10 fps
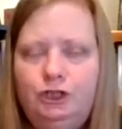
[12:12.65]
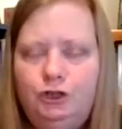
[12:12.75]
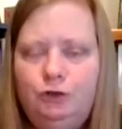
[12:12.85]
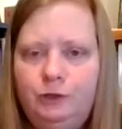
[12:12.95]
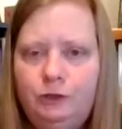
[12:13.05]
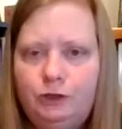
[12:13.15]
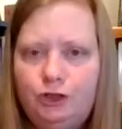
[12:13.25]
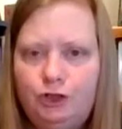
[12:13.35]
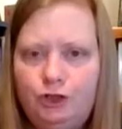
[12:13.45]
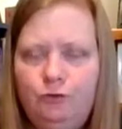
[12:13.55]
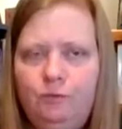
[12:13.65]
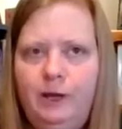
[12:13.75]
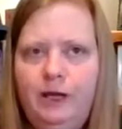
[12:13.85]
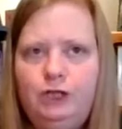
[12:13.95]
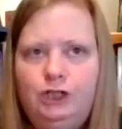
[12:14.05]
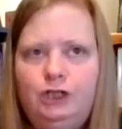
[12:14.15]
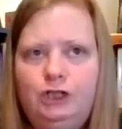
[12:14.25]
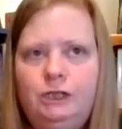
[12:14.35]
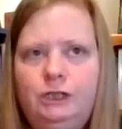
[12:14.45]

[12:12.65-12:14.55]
Jupiter too much,